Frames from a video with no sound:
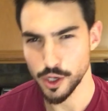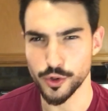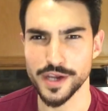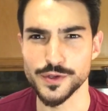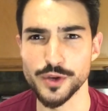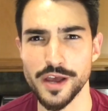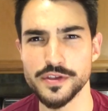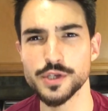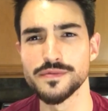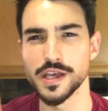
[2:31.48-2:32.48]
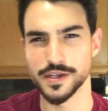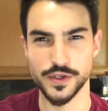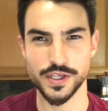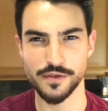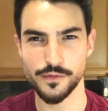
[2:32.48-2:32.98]
Okay, so now that you've let it
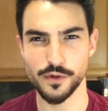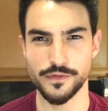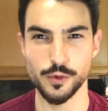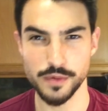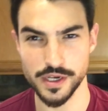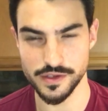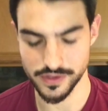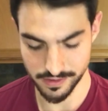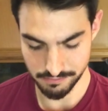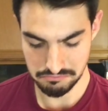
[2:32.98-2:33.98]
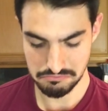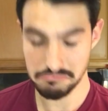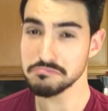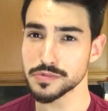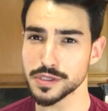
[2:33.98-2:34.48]
sit for a few minutes,
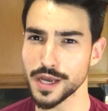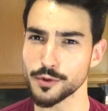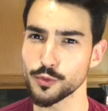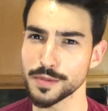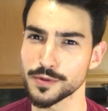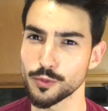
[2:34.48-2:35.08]
it's time to reap the